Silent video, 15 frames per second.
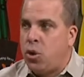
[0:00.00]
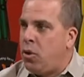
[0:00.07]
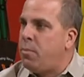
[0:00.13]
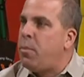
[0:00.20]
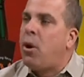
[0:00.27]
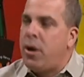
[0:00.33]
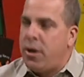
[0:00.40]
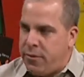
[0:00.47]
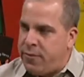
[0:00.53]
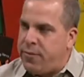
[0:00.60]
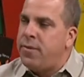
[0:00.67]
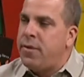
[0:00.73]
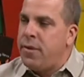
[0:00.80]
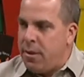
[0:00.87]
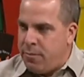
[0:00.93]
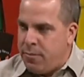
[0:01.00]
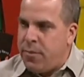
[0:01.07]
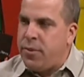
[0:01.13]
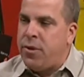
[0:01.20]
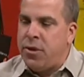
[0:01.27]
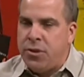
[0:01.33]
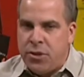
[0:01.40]
It's all part of
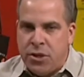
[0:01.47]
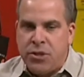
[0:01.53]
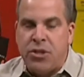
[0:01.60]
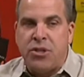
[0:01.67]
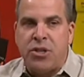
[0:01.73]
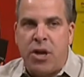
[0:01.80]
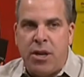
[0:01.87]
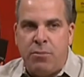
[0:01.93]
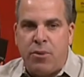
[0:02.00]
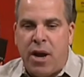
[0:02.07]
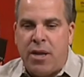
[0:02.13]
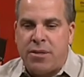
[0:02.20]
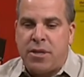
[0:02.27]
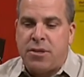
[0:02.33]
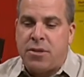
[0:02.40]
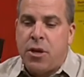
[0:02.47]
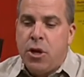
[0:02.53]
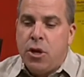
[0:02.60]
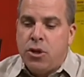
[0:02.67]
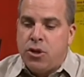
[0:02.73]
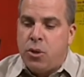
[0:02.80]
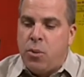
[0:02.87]
the design process.
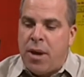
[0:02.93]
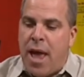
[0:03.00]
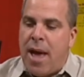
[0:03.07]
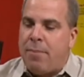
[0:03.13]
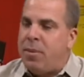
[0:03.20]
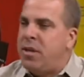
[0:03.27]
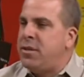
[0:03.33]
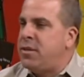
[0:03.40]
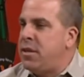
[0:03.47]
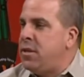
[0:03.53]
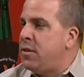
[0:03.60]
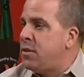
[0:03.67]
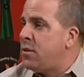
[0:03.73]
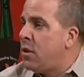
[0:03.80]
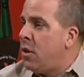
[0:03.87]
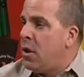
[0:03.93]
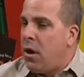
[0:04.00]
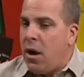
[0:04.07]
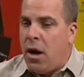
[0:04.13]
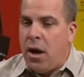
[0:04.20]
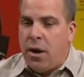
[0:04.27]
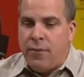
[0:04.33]
So what happens is
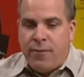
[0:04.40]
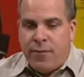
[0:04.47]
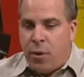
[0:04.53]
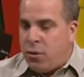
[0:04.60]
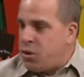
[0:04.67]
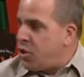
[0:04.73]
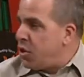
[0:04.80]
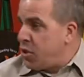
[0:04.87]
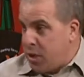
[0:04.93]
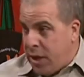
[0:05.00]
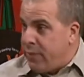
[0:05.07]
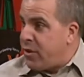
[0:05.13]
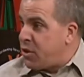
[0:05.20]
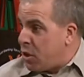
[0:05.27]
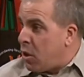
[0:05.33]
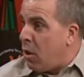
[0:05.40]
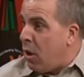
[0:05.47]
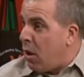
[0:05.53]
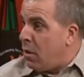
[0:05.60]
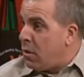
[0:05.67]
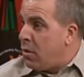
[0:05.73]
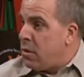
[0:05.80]
folks just give us a
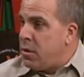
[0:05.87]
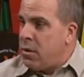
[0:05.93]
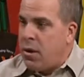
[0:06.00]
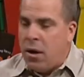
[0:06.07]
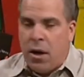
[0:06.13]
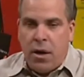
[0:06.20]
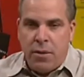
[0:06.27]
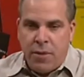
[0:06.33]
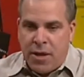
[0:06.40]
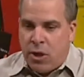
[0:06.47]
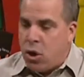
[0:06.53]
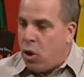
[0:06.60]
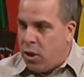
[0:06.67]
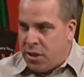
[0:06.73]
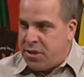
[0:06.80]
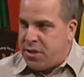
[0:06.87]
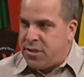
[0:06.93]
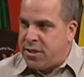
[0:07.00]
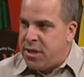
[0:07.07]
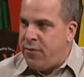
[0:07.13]
call. They can call us at